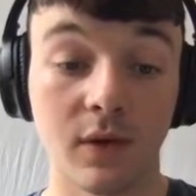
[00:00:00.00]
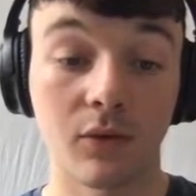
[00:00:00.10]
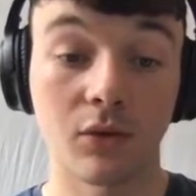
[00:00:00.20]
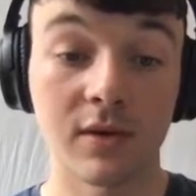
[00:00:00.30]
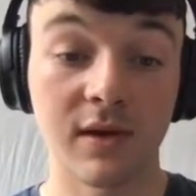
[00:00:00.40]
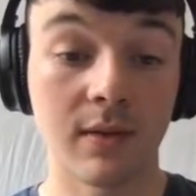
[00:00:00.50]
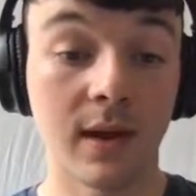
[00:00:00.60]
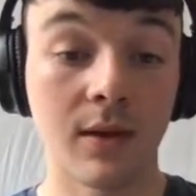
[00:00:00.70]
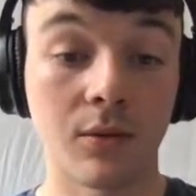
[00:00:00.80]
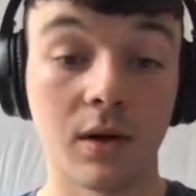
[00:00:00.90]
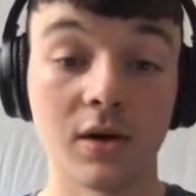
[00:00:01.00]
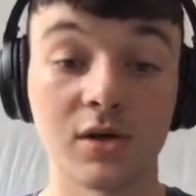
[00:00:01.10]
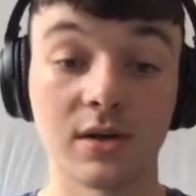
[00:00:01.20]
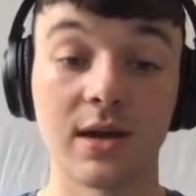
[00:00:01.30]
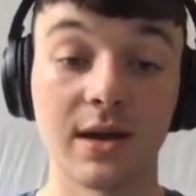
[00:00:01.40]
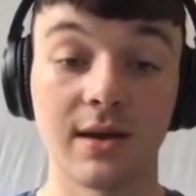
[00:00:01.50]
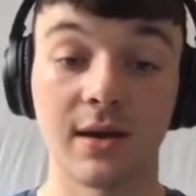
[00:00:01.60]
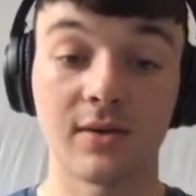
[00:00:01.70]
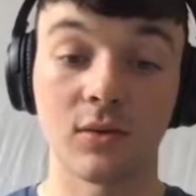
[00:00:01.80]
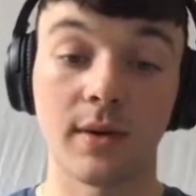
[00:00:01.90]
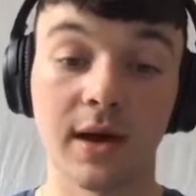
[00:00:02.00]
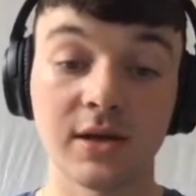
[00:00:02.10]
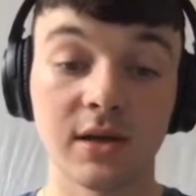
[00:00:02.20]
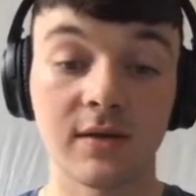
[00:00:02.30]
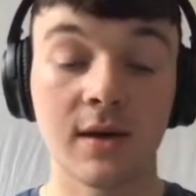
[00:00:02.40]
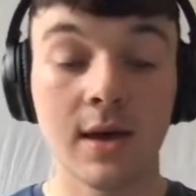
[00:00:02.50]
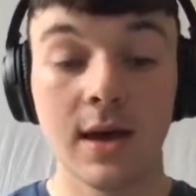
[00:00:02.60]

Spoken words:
haven't already seen that, why you should de-index your pages,